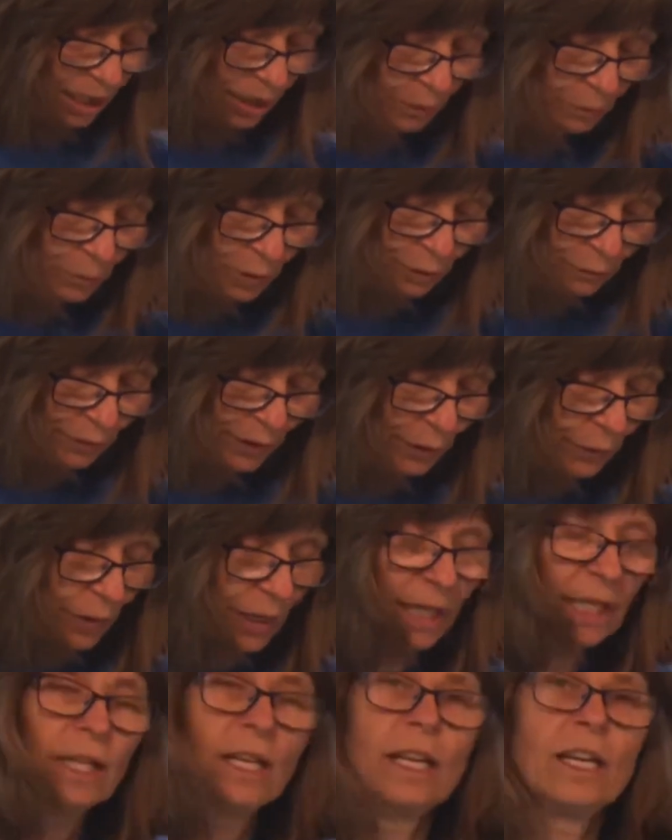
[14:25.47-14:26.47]
Moving
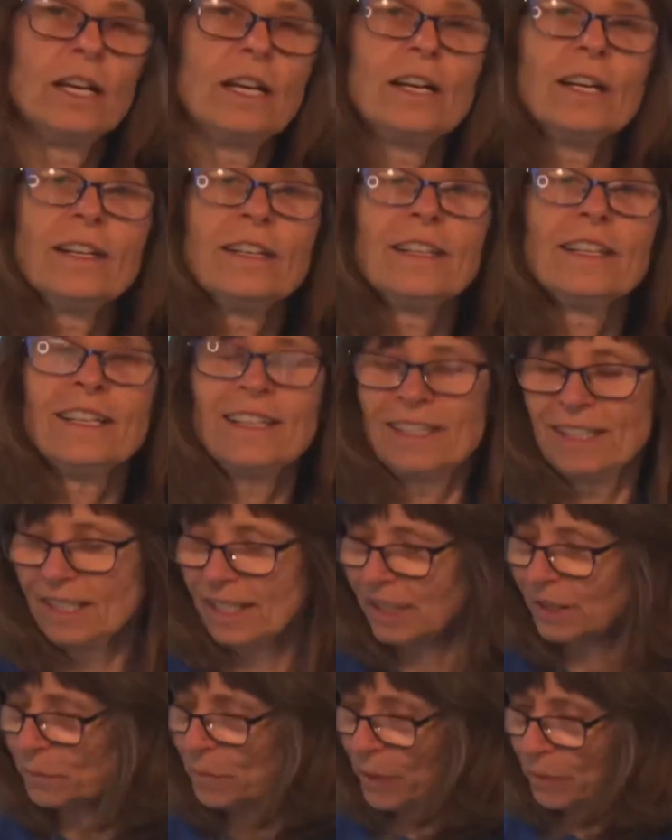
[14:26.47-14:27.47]
right along,
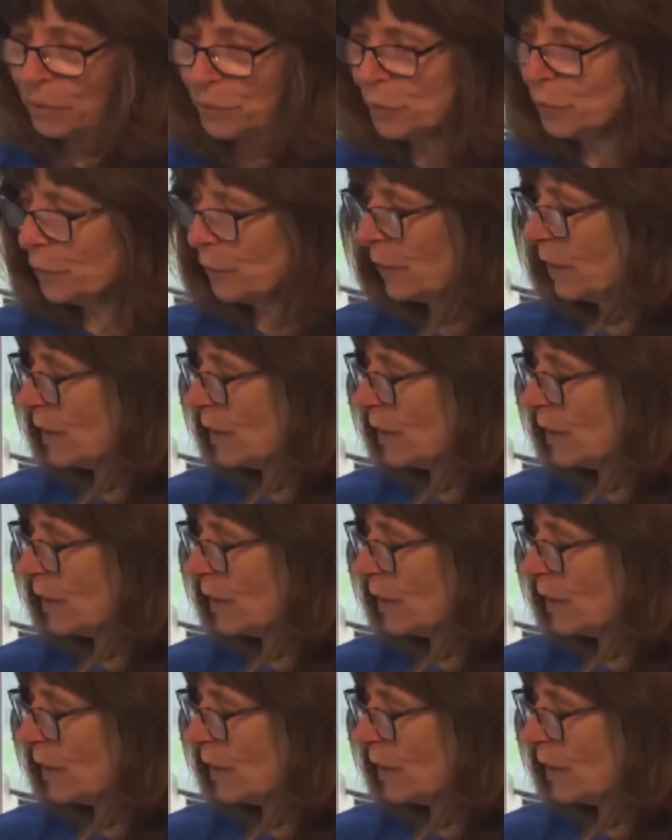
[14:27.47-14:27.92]
let me move